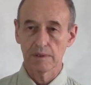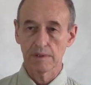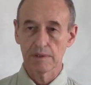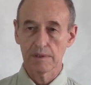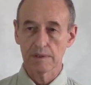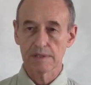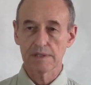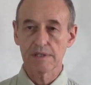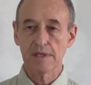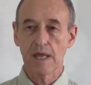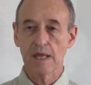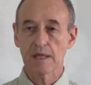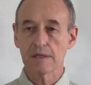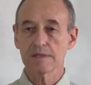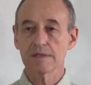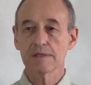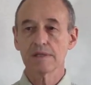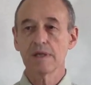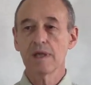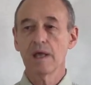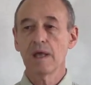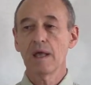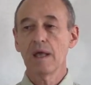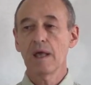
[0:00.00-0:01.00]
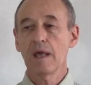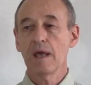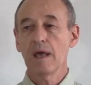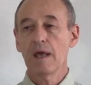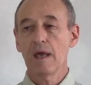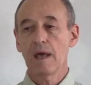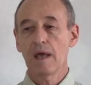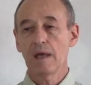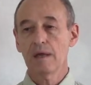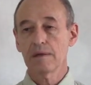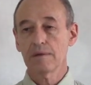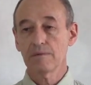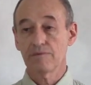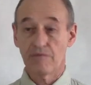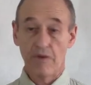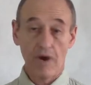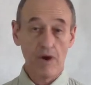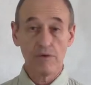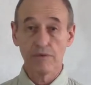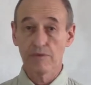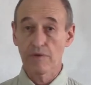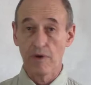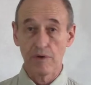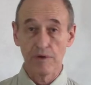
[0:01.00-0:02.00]
states
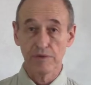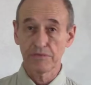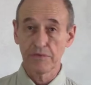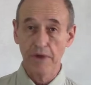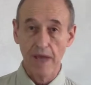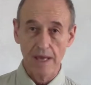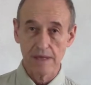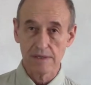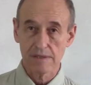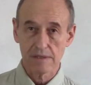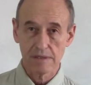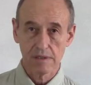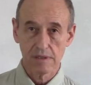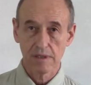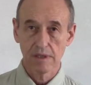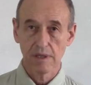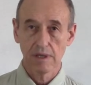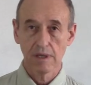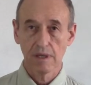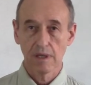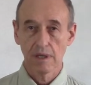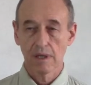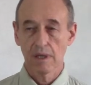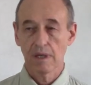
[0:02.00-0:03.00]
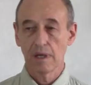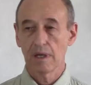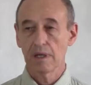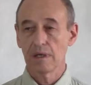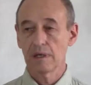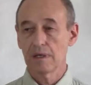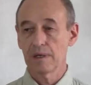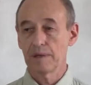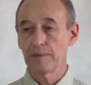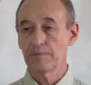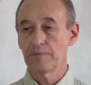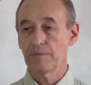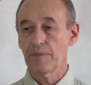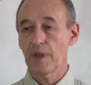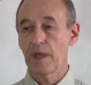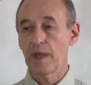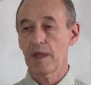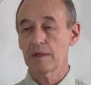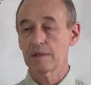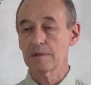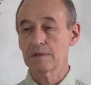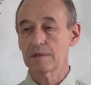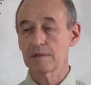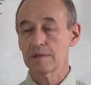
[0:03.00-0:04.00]
very, very fast.
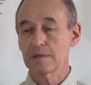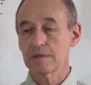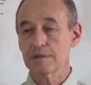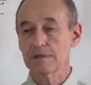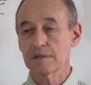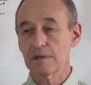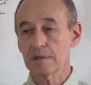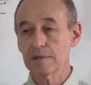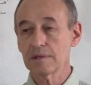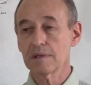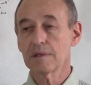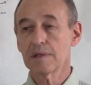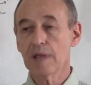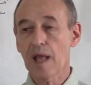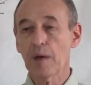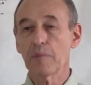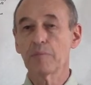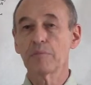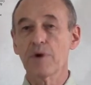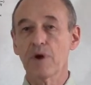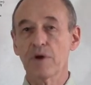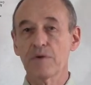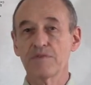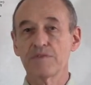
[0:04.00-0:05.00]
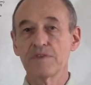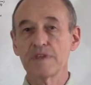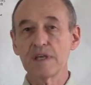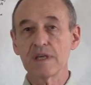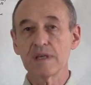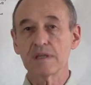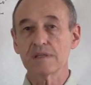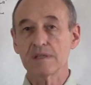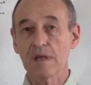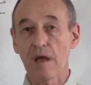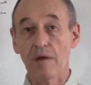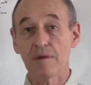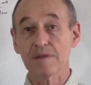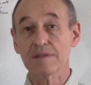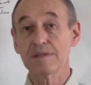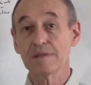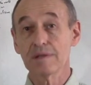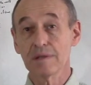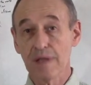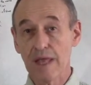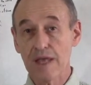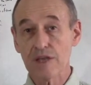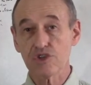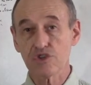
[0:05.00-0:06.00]
And certain number of these
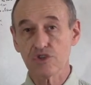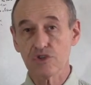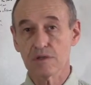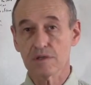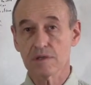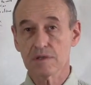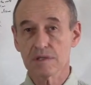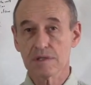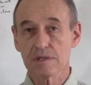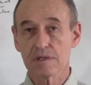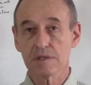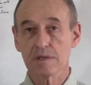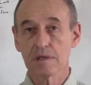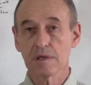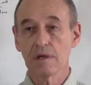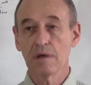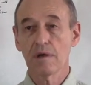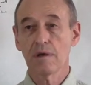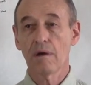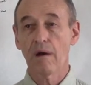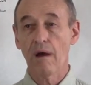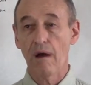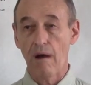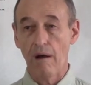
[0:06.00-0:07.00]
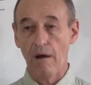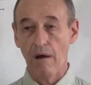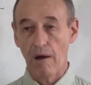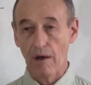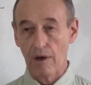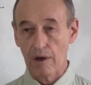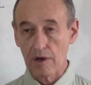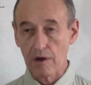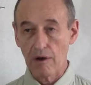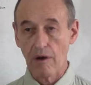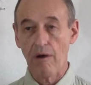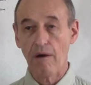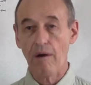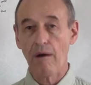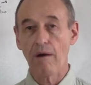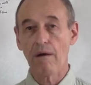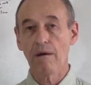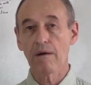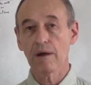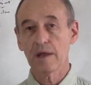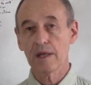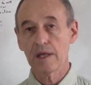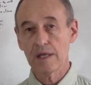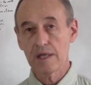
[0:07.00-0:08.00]
oscillations
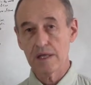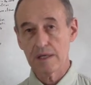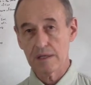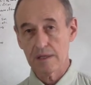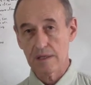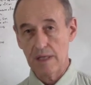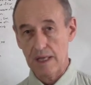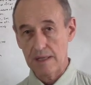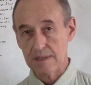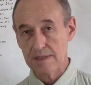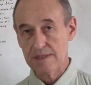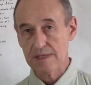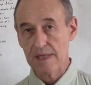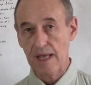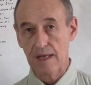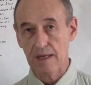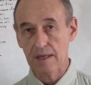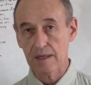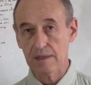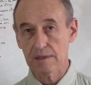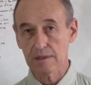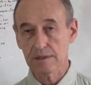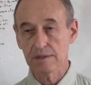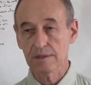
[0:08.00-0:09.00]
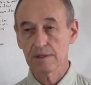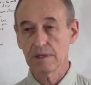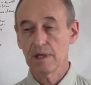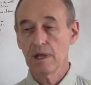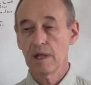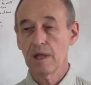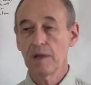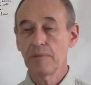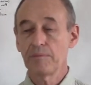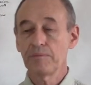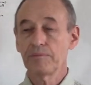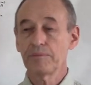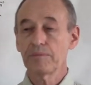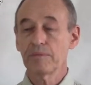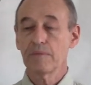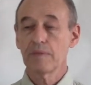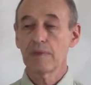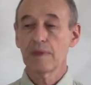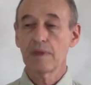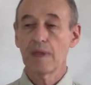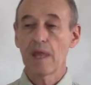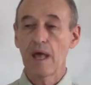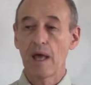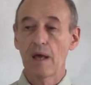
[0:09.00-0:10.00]
occur in a second.
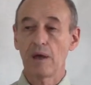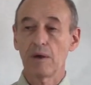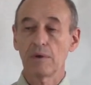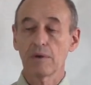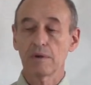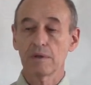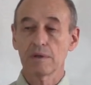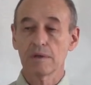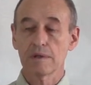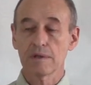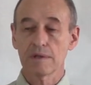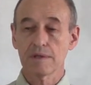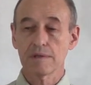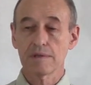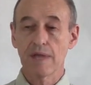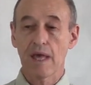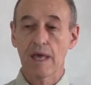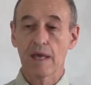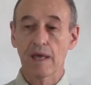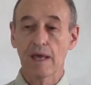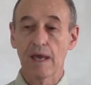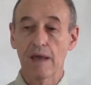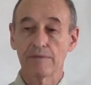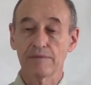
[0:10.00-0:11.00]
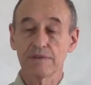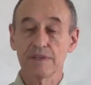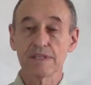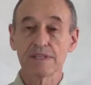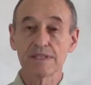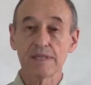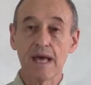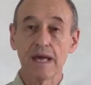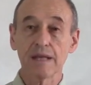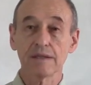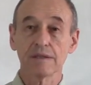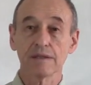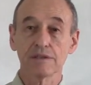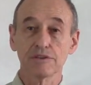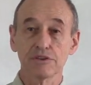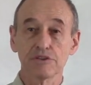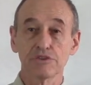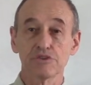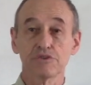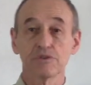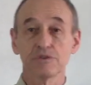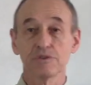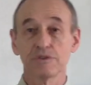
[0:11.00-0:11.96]
Now they have decided to